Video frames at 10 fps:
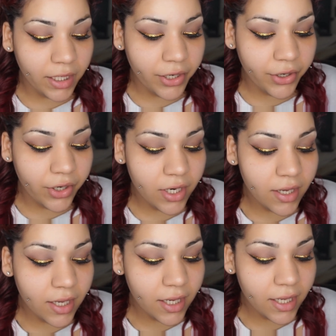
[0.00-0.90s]
glitter.
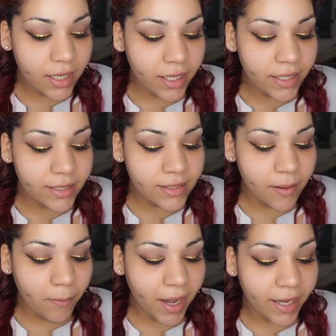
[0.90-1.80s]
It is
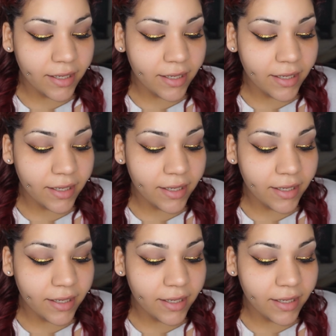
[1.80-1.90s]
my